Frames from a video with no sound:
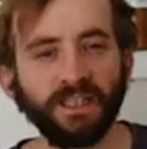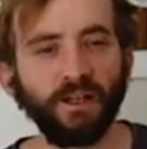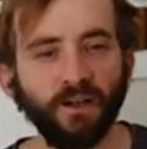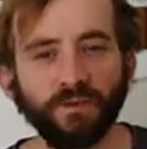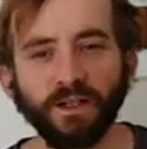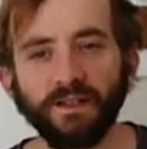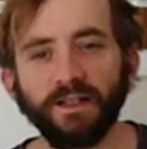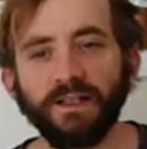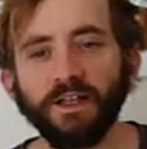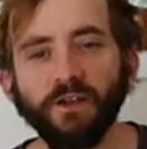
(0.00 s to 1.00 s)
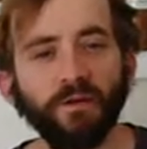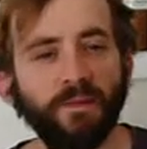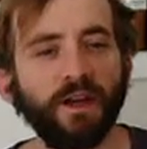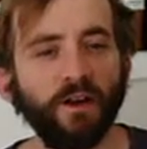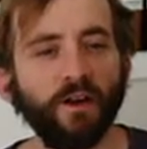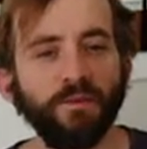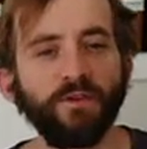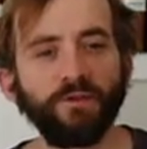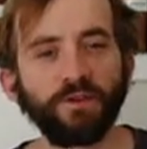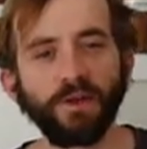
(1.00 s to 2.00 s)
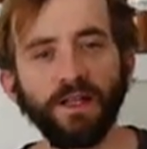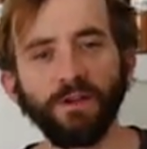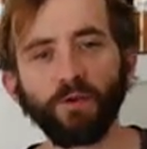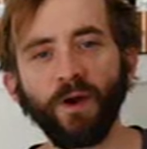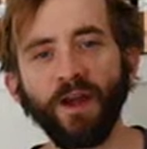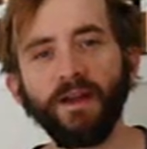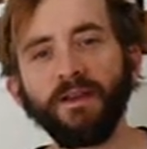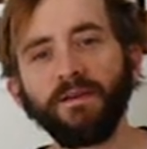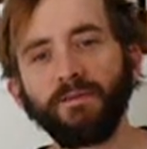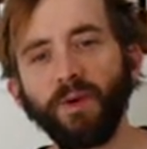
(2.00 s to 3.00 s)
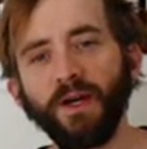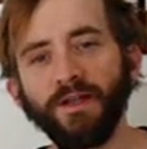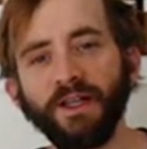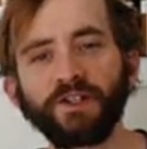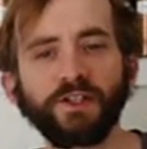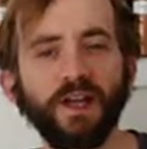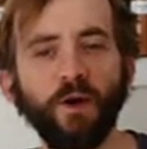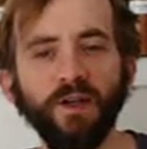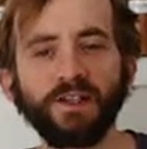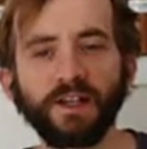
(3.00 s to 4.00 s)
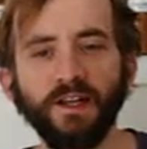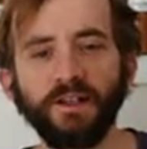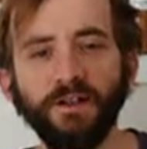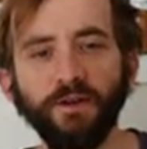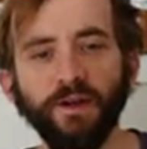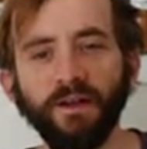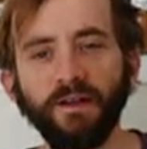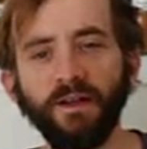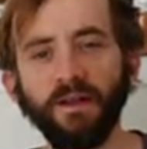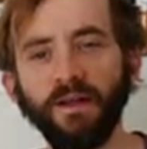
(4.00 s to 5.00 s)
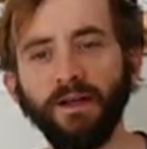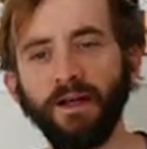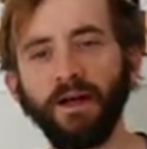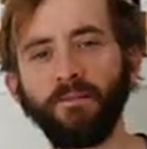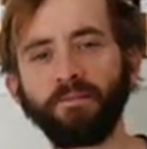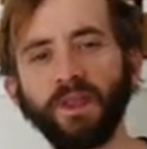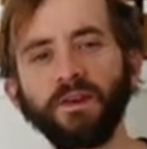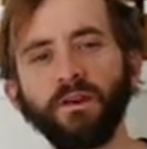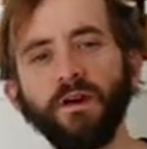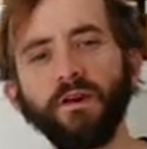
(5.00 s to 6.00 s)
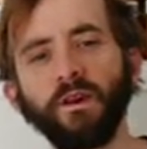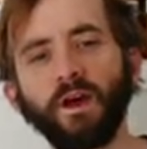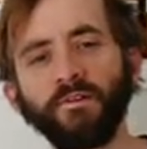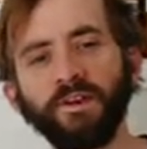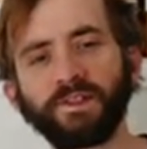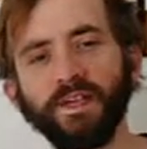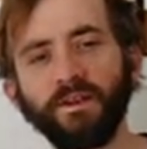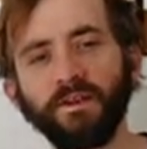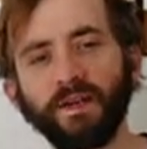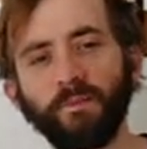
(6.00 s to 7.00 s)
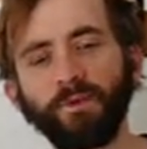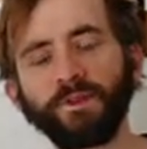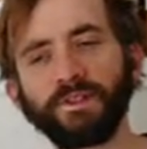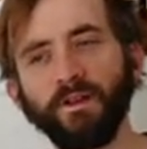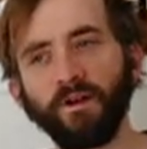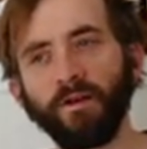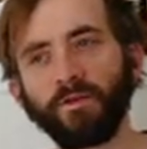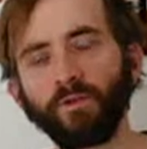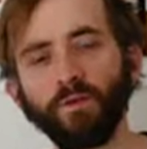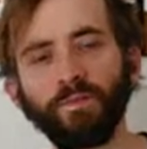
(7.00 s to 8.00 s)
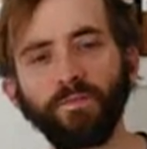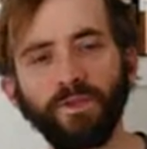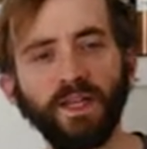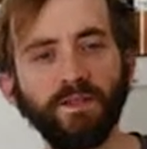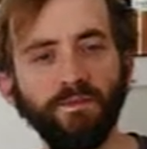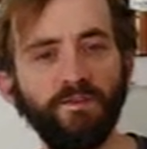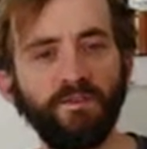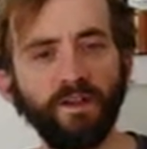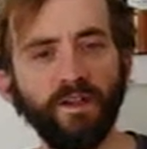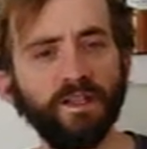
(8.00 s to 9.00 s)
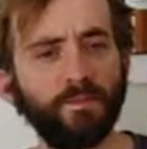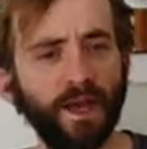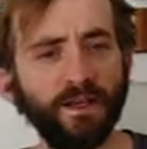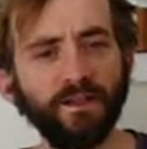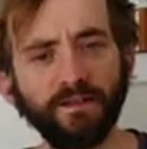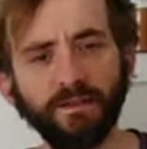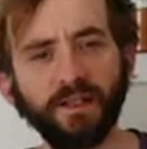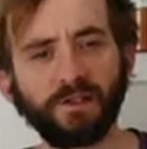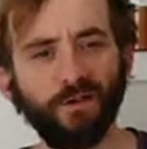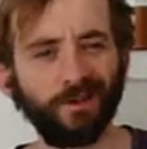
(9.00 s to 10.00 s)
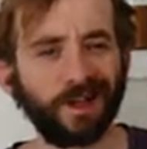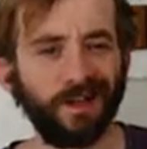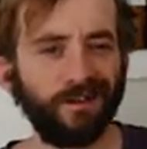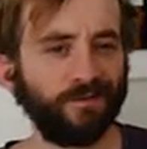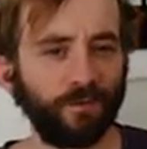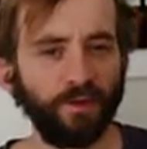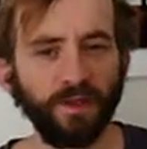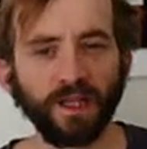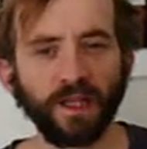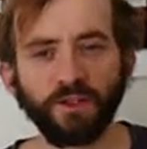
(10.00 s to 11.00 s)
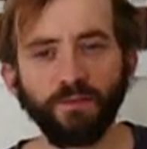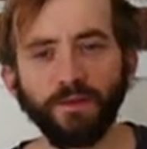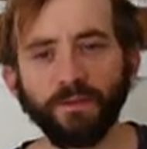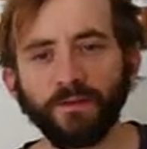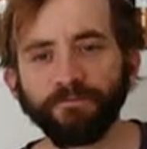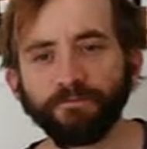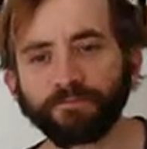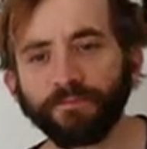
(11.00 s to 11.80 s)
You know, I think you could make an argument for doing it either way, but that's just how we decided to do it. I think a lot of it is that couples in our group tend to be fairly independent, and so it kind of would be like 2 people.